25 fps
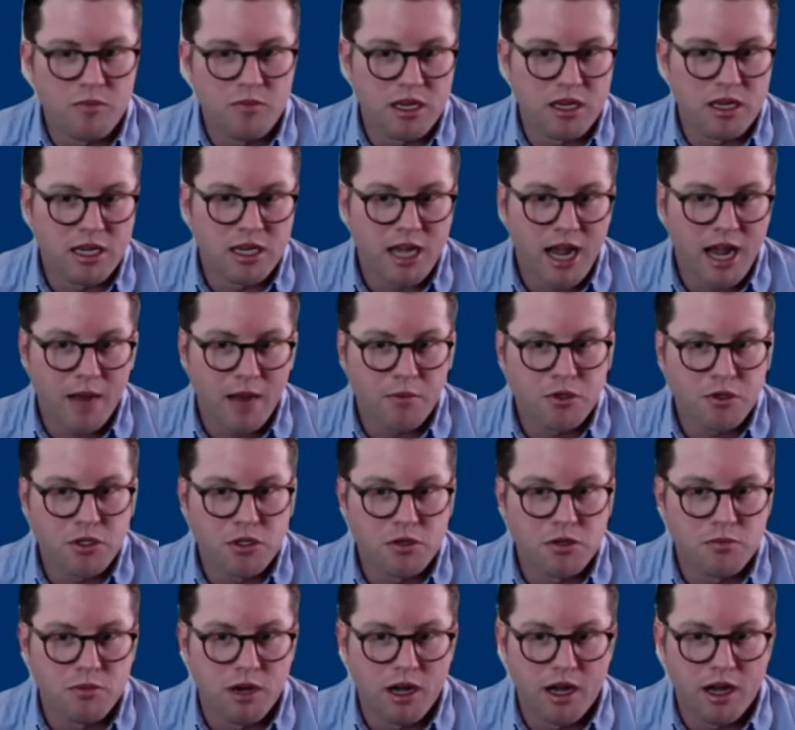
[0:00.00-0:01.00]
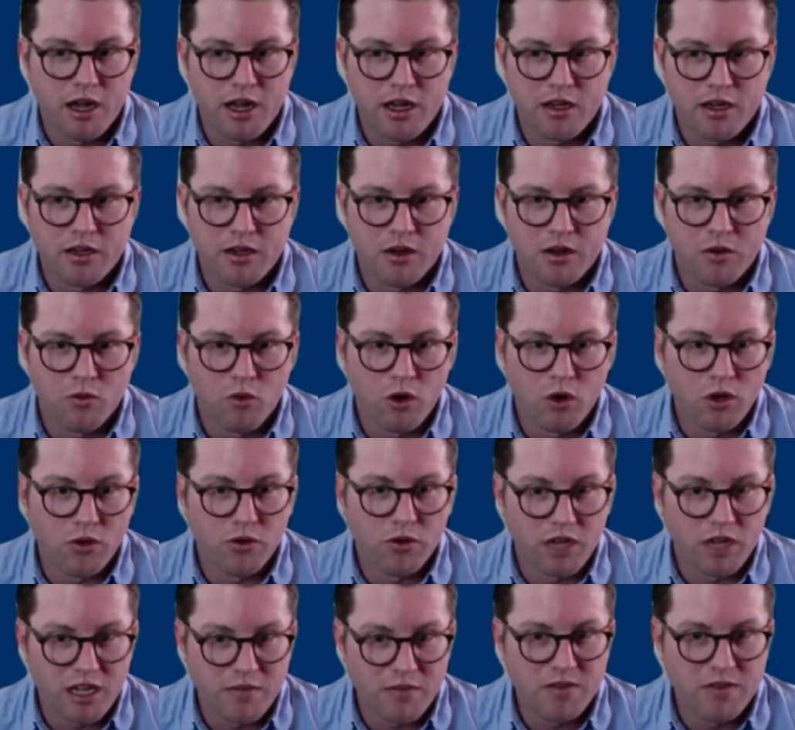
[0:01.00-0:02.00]
being captured by a Royal
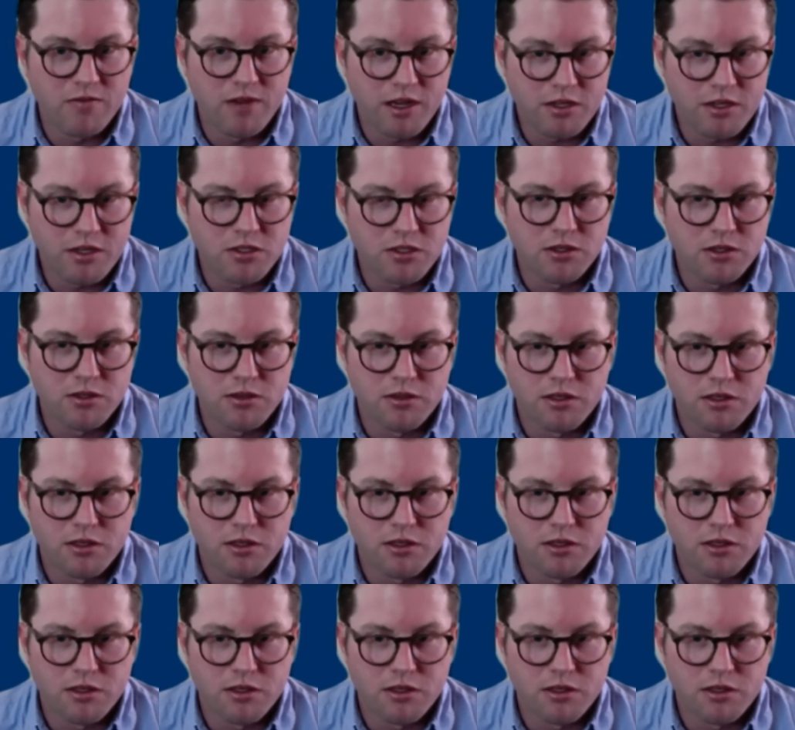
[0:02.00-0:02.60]
Navy vessel.